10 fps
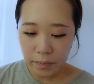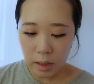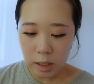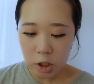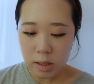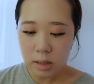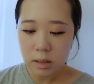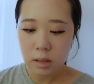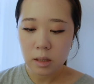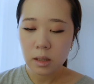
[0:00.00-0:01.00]
It
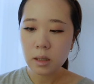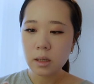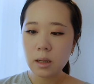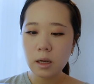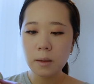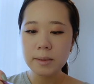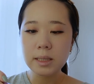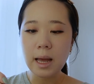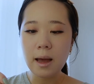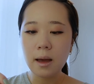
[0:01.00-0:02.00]
just helps to
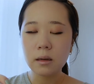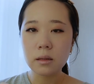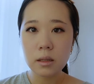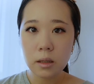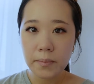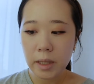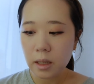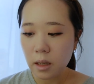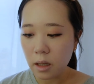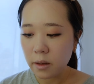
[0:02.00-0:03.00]
add a little bit
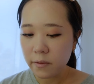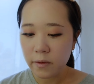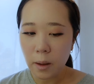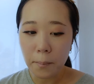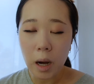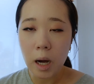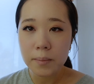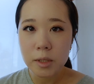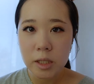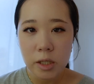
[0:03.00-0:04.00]
of a pop
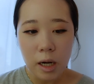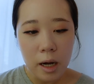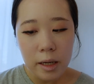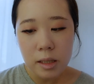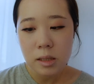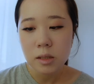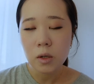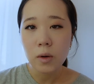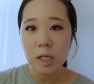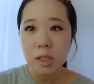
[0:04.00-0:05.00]
to your eyes. So
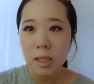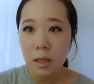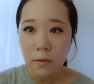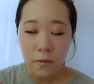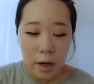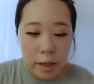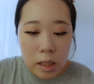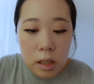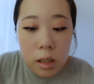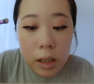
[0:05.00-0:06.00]
I just take very
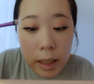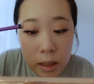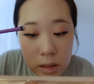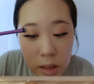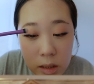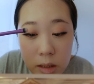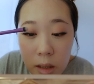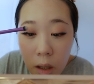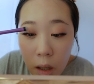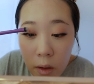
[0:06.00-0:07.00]
little and dust it
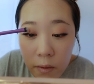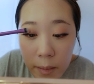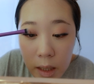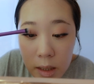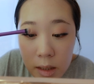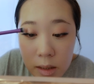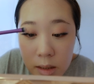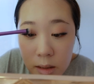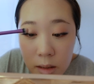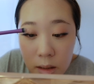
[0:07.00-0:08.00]
all over my lids.